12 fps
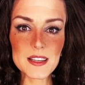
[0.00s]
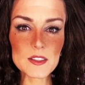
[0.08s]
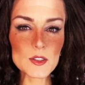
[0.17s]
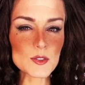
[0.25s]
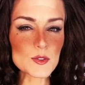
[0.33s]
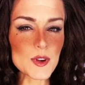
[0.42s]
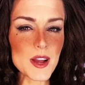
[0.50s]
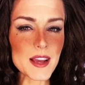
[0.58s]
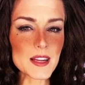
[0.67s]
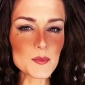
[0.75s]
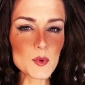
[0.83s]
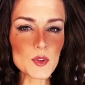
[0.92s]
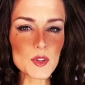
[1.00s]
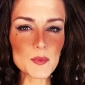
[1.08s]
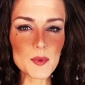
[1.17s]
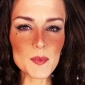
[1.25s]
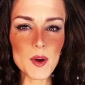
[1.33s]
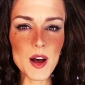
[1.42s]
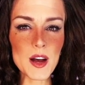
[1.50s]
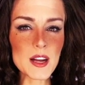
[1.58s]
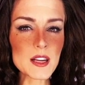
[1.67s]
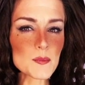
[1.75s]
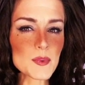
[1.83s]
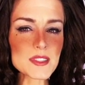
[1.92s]
You try to pull them
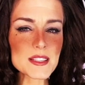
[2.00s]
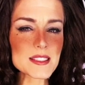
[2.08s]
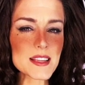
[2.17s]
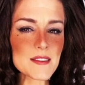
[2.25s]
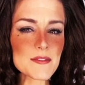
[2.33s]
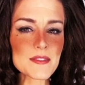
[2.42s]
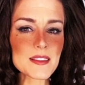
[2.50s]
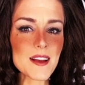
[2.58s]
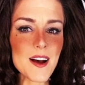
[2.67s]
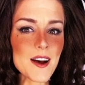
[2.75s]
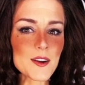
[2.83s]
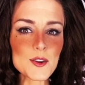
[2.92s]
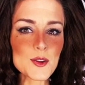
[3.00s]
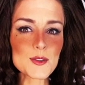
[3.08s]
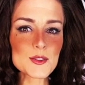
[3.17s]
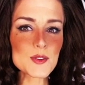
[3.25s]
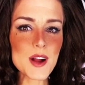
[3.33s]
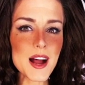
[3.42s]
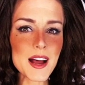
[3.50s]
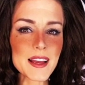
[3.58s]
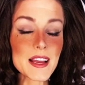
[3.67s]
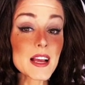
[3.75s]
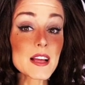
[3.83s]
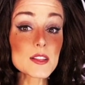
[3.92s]
apart, but as if the harder you try,
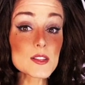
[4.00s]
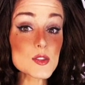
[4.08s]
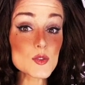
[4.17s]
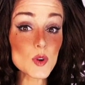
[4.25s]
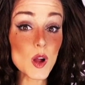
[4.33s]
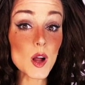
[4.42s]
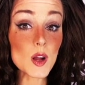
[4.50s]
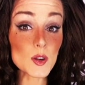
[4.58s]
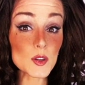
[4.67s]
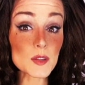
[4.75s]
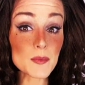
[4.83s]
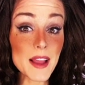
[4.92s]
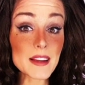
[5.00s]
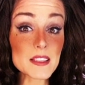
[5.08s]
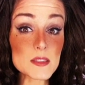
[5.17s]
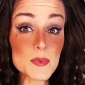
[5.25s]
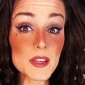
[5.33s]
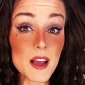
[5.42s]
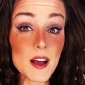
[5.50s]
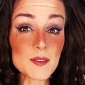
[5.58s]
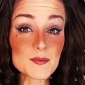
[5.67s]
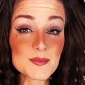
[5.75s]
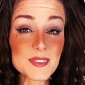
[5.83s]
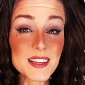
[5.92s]
the stronger the magnets
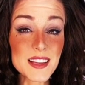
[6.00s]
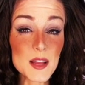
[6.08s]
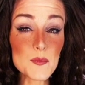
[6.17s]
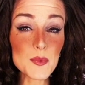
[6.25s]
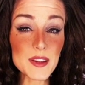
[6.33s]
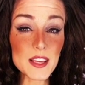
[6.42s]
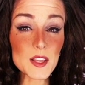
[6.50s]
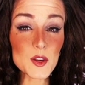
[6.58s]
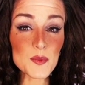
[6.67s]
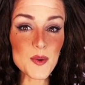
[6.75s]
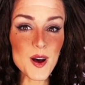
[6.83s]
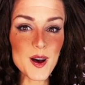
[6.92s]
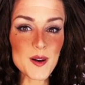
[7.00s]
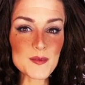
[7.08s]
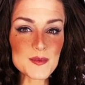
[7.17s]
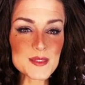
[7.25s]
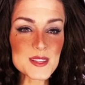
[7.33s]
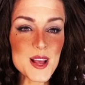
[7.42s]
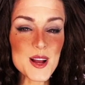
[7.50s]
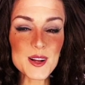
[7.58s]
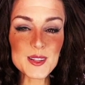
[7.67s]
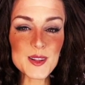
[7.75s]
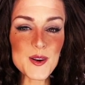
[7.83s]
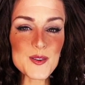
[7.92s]
become, bringing your palms
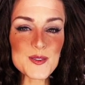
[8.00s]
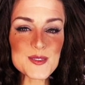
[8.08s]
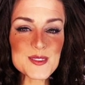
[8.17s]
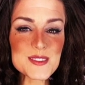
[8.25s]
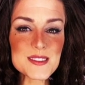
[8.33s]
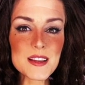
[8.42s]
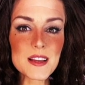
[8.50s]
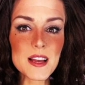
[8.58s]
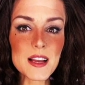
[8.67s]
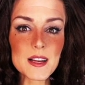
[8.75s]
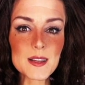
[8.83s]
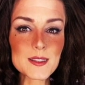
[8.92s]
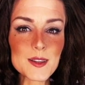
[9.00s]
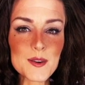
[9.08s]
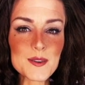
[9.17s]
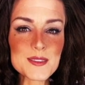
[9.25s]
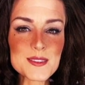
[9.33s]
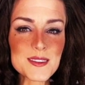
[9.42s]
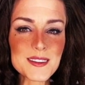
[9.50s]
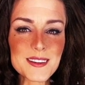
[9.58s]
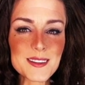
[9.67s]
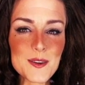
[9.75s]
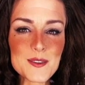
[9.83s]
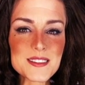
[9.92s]
closer and closer and
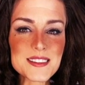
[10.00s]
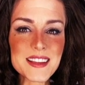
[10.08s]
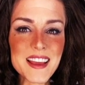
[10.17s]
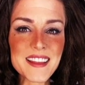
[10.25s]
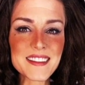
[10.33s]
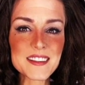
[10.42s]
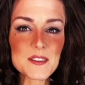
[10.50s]
closer together.